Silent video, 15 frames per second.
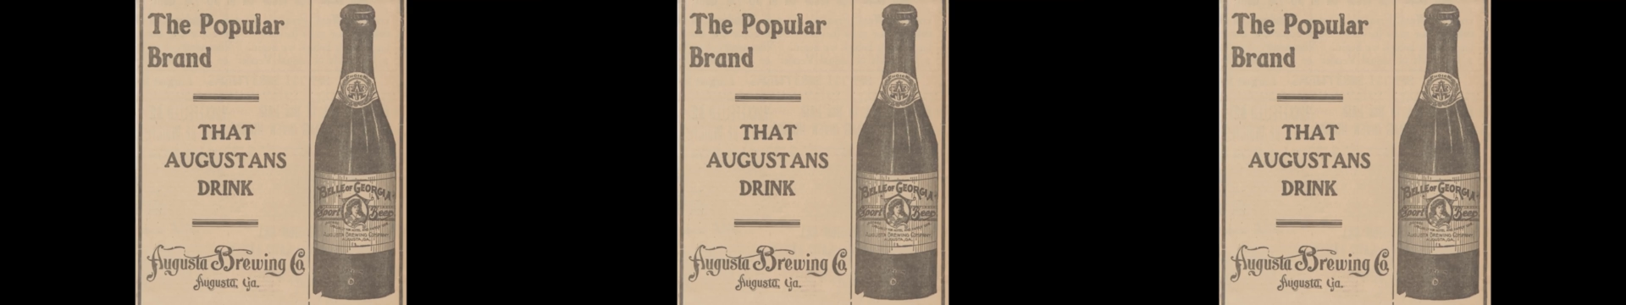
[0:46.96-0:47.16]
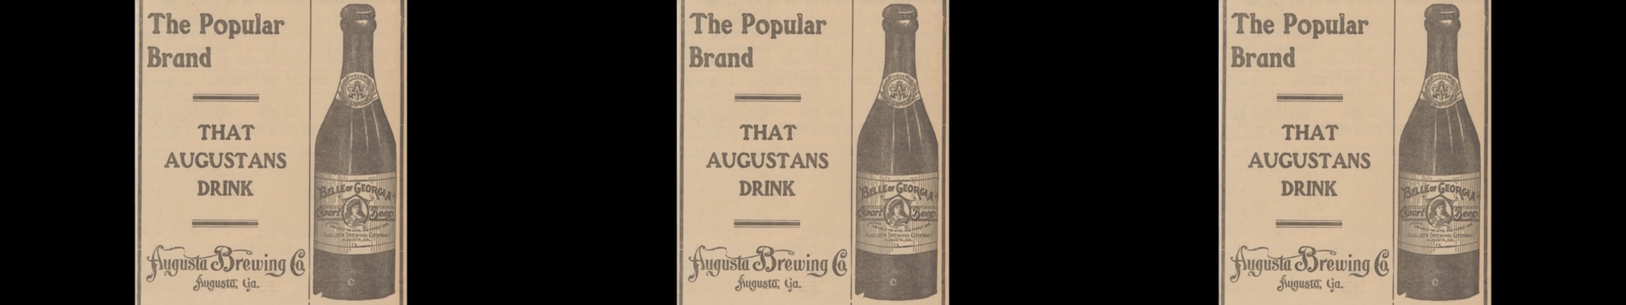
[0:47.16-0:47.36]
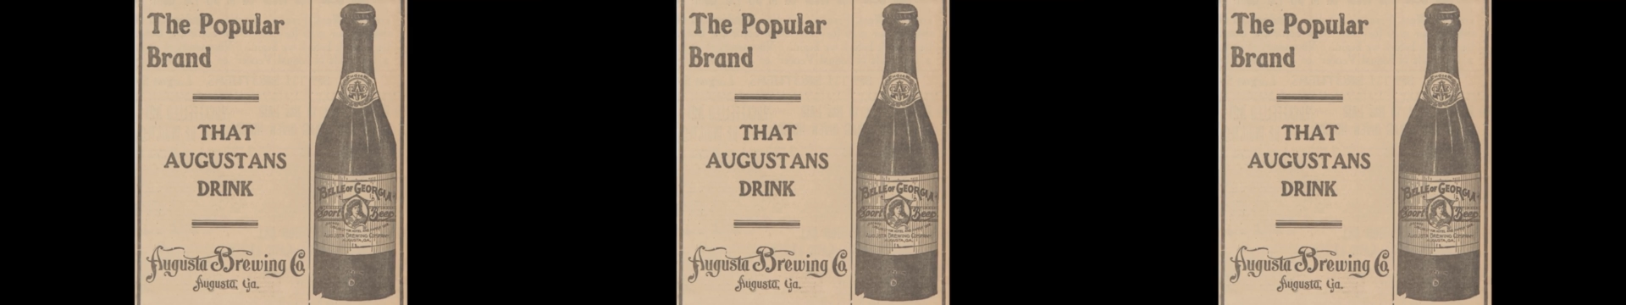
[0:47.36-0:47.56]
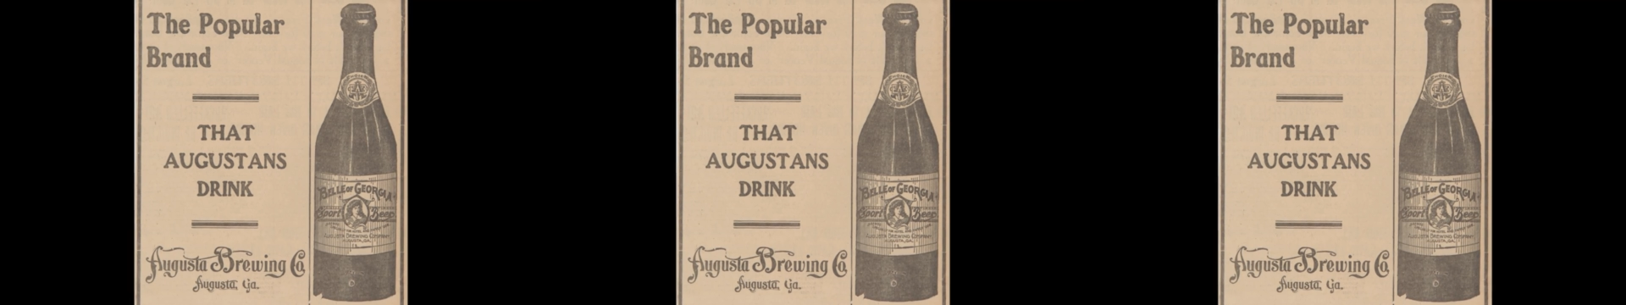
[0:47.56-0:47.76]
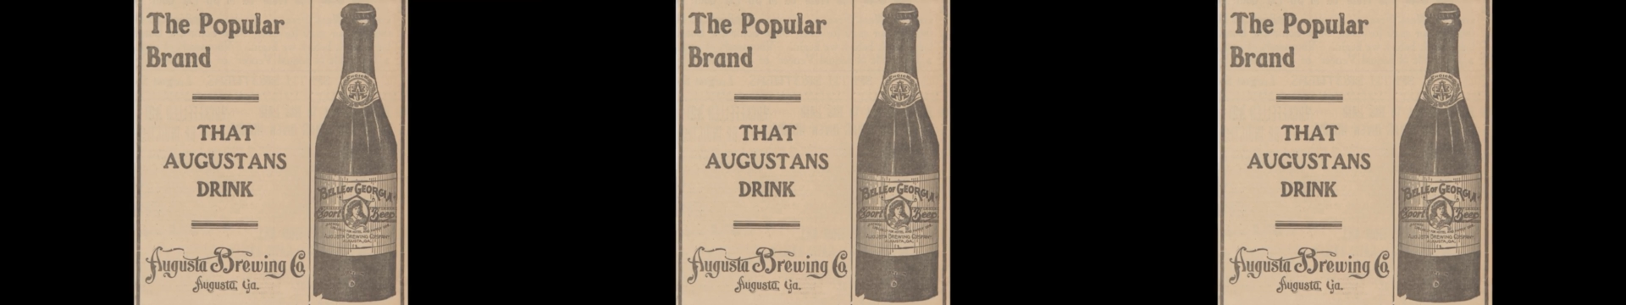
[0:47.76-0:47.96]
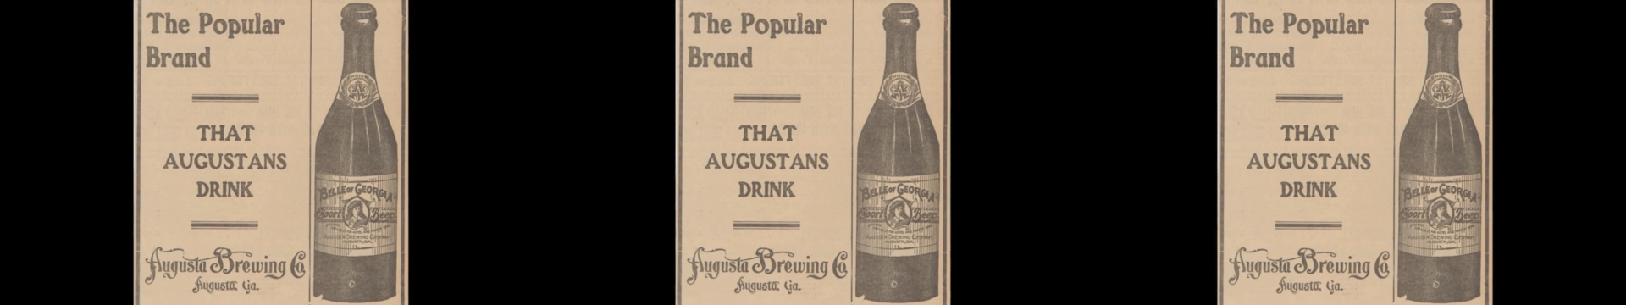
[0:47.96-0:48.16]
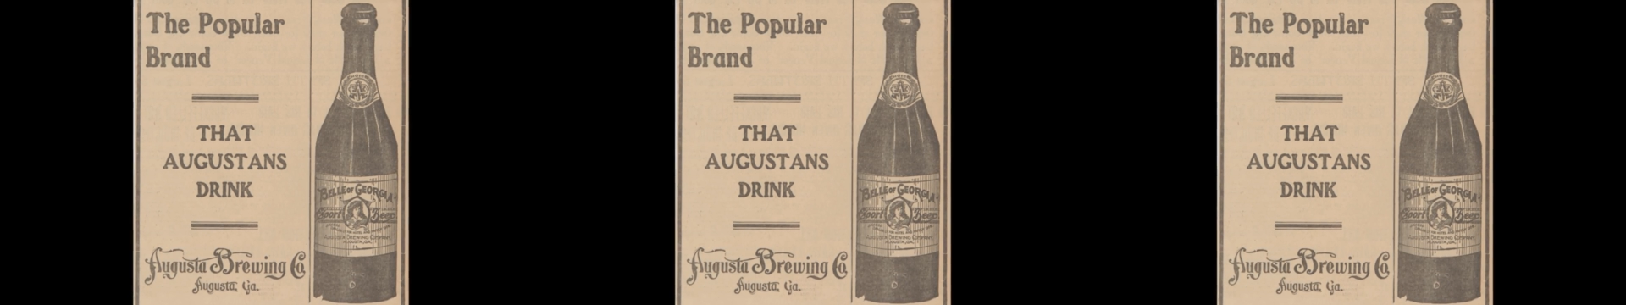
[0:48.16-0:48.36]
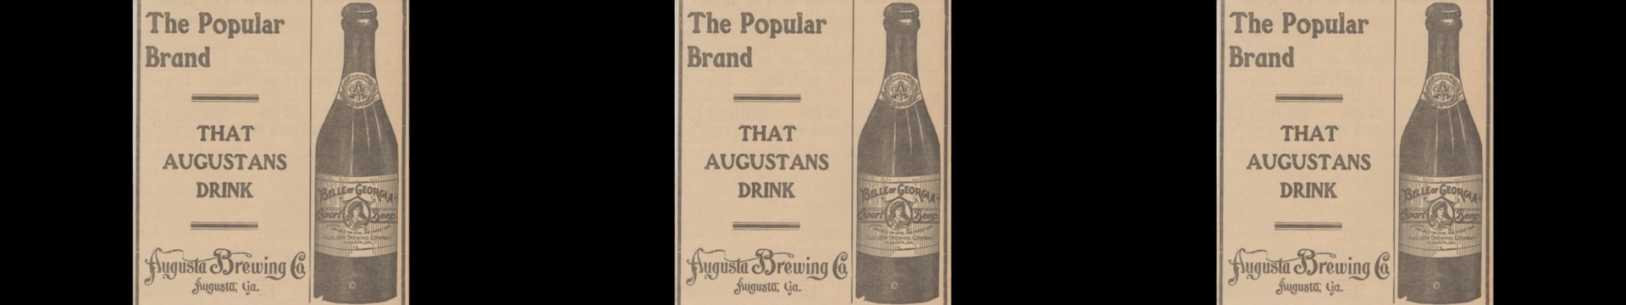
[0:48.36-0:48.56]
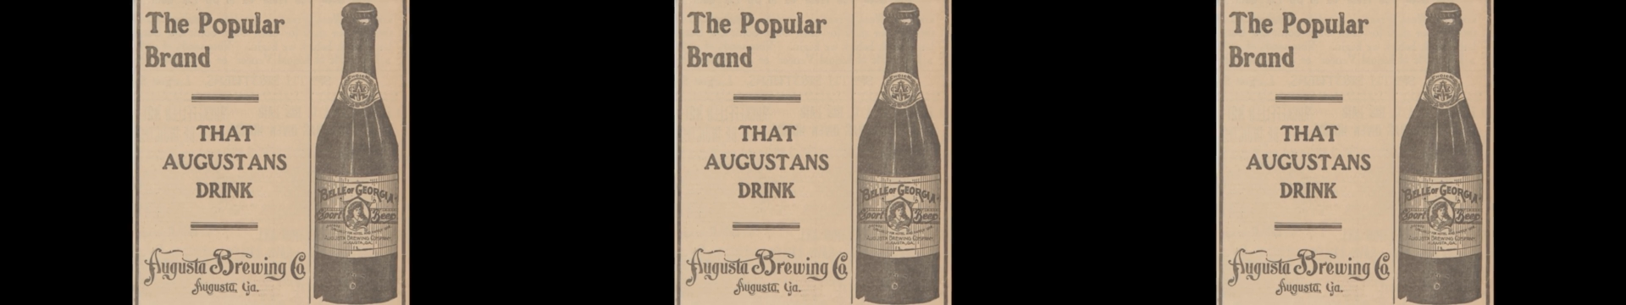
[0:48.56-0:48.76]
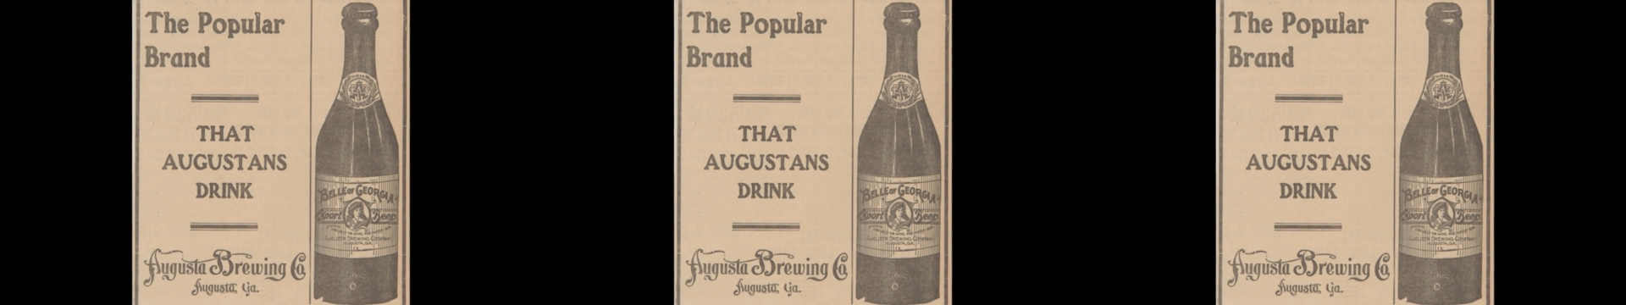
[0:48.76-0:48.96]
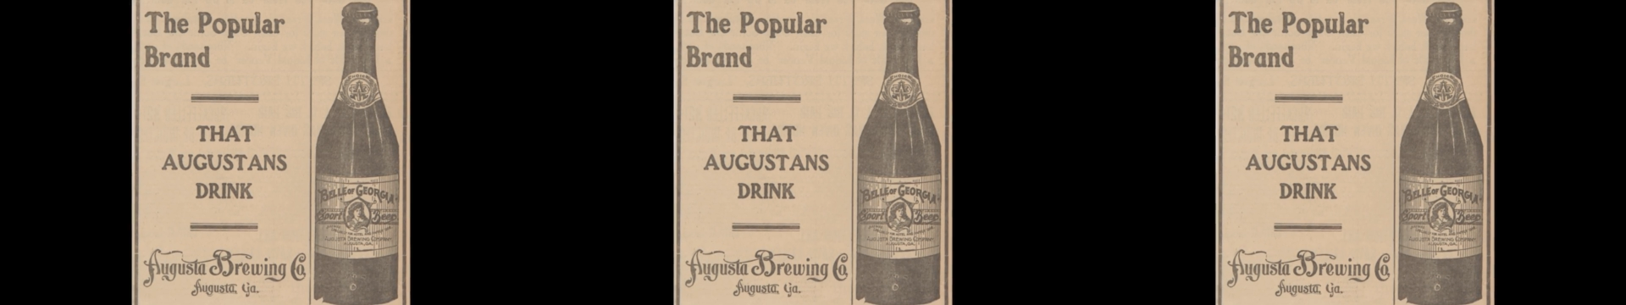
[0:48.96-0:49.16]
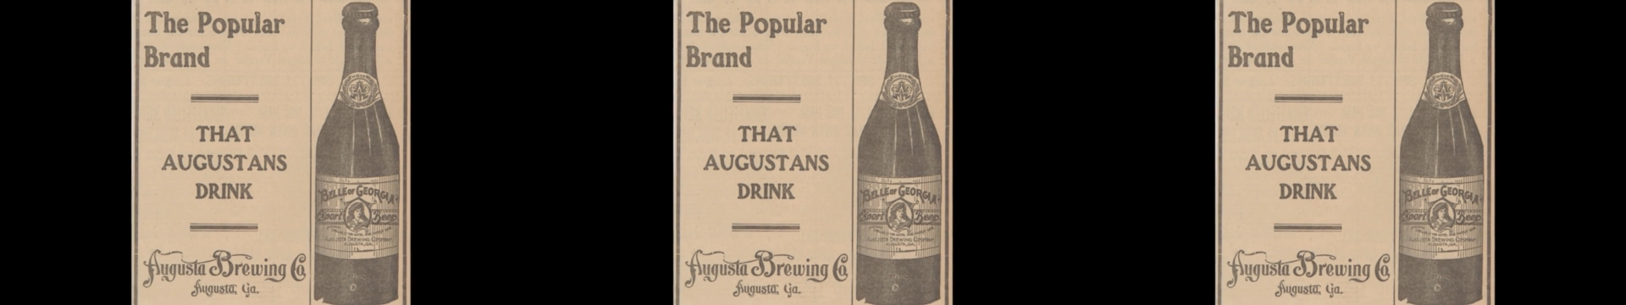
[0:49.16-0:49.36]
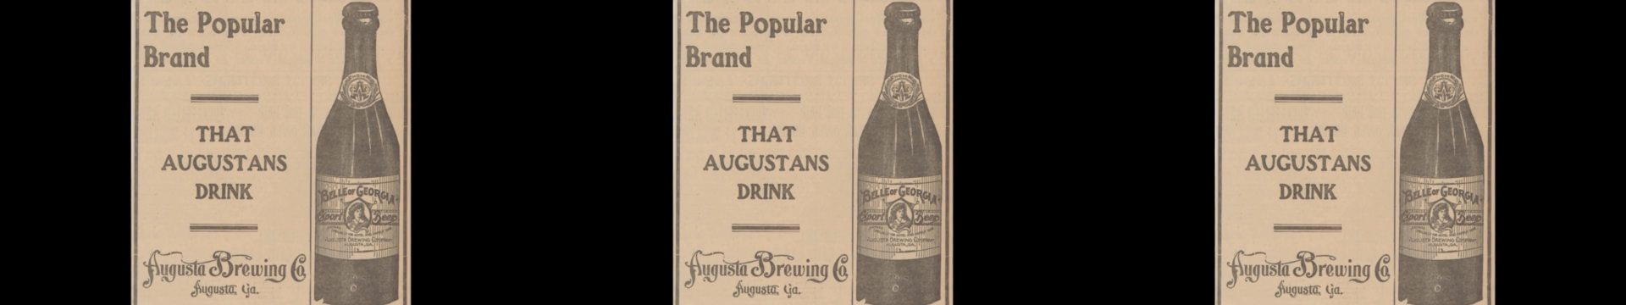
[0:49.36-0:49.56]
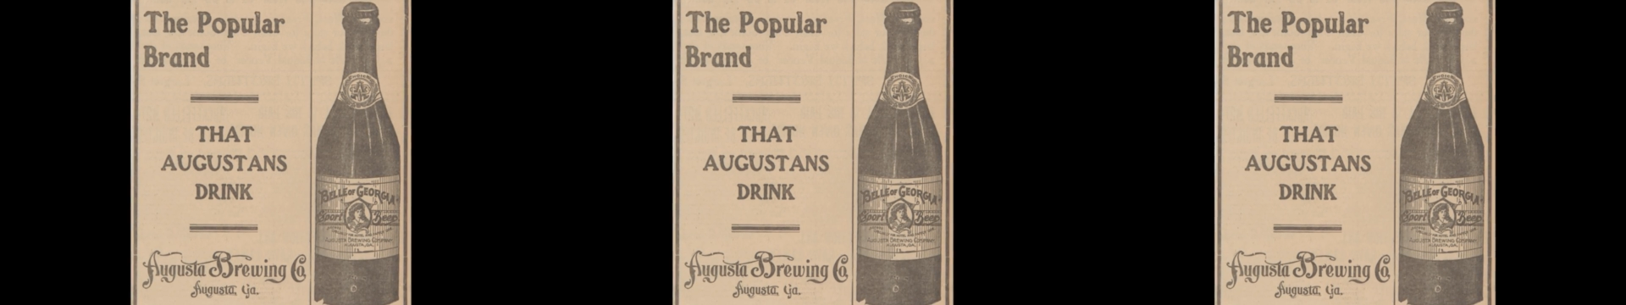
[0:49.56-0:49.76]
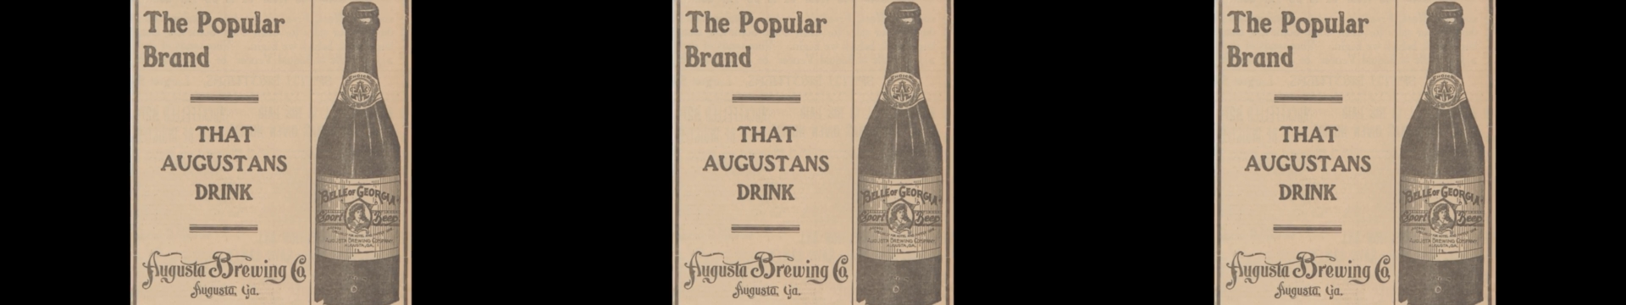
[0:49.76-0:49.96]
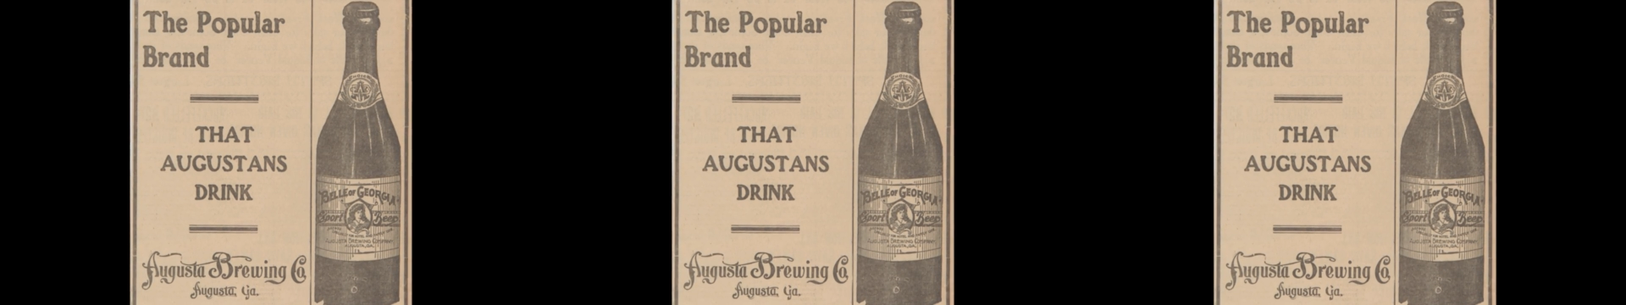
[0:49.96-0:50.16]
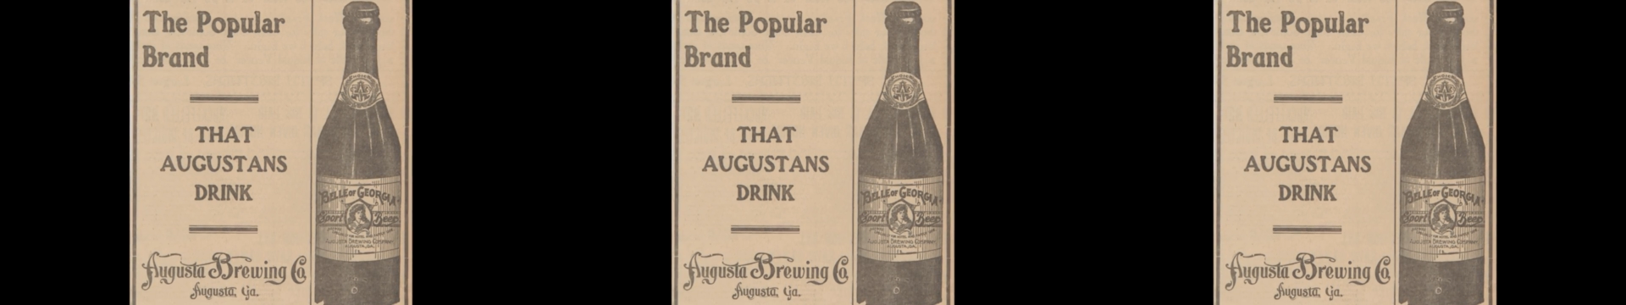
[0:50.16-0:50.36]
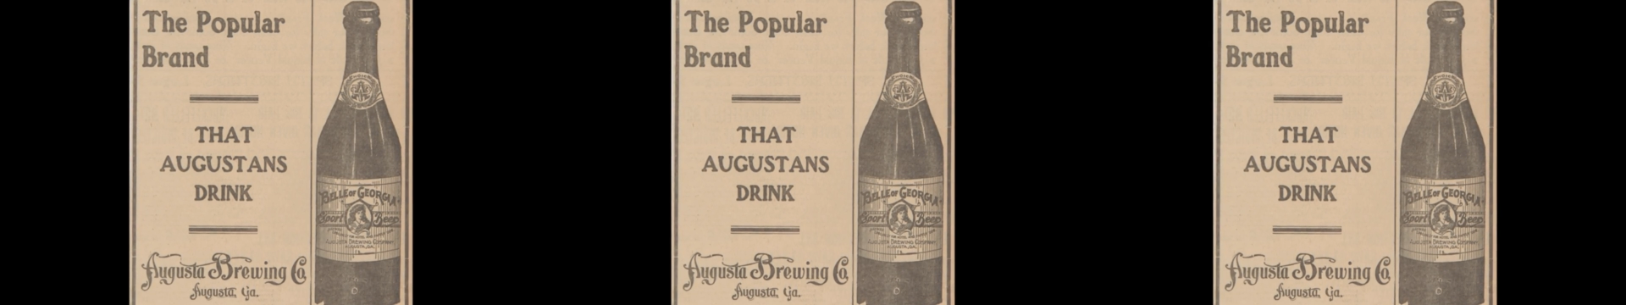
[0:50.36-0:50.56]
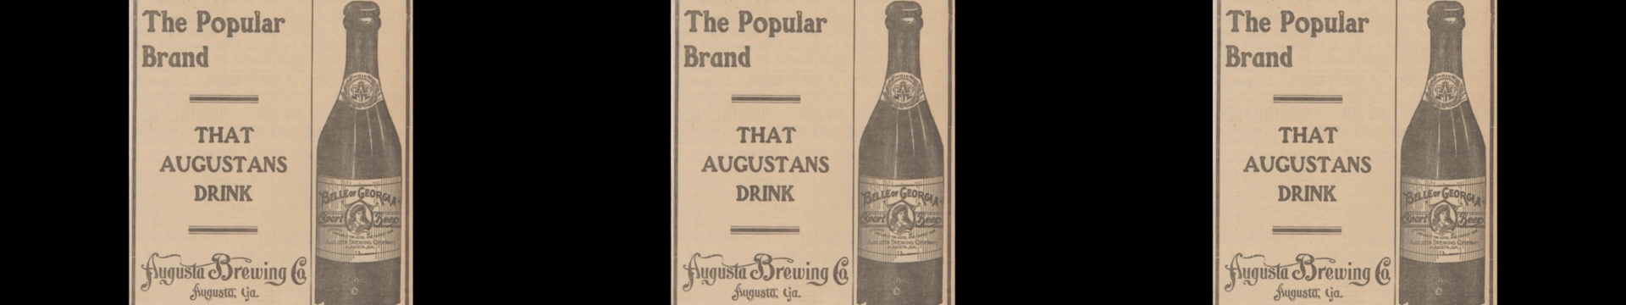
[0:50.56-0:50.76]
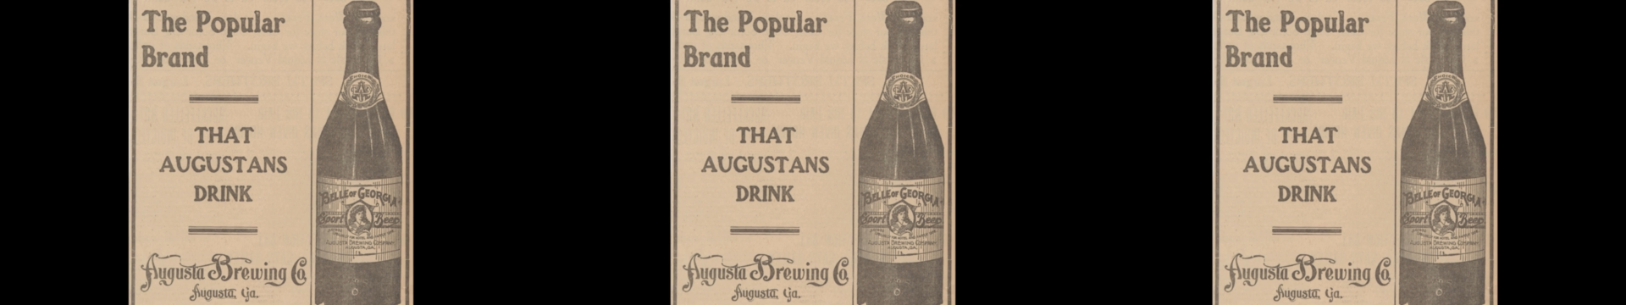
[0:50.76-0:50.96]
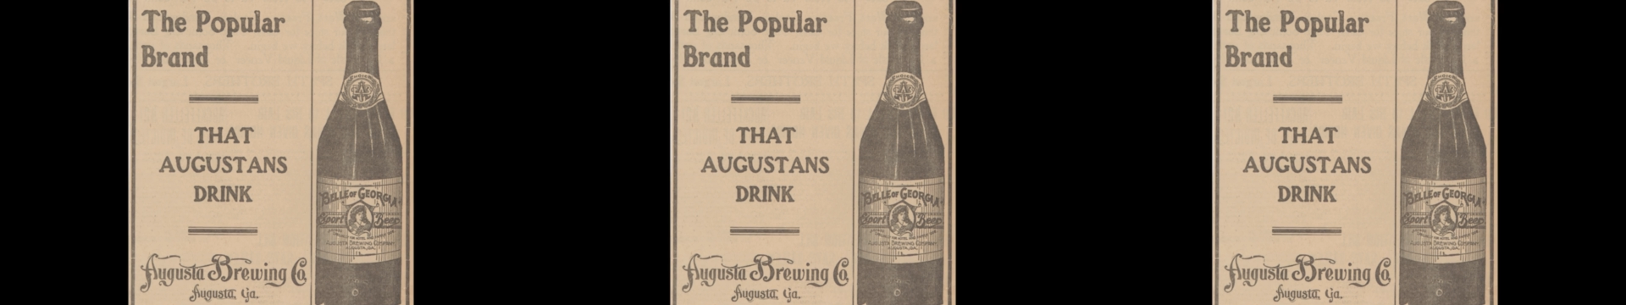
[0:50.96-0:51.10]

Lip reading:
(no speaker visible)